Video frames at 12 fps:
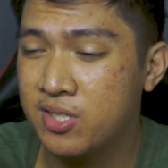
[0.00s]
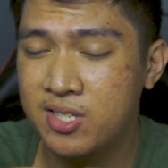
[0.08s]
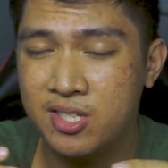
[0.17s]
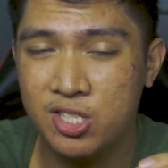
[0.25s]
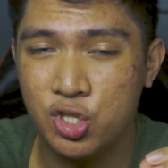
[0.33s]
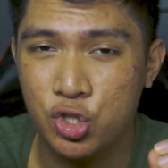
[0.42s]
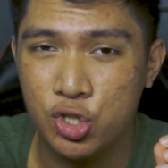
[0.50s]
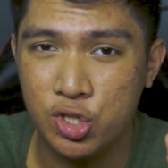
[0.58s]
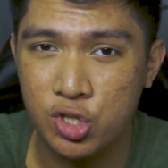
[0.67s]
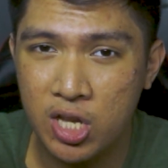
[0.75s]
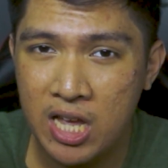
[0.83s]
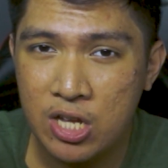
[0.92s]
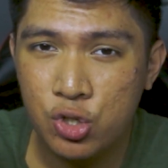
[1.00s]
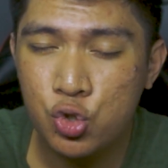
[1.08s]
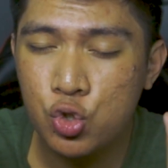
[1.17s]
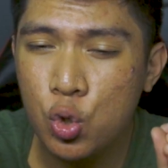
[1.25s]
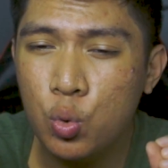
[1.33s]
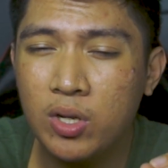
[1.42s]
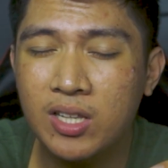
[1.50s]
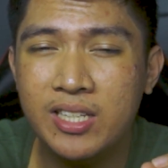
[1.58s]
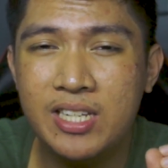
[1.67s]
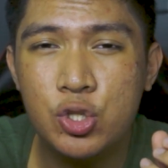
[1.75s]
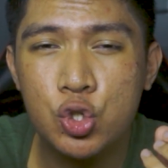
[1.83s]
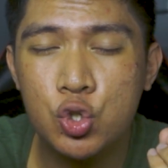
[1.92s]
This is just so
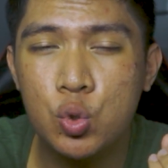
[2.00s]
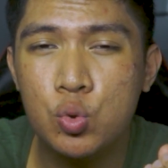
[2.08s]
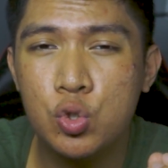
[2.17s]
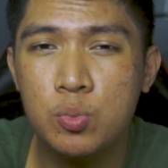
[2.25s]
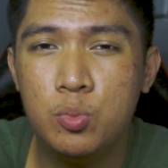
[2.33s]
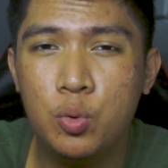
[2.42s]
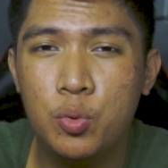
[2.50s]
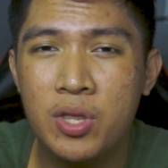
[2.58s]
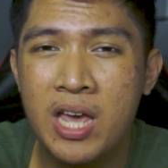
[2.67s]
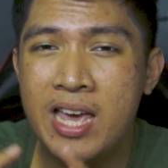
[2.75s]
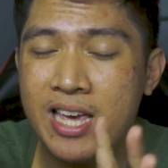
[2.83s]
clean, so smooth.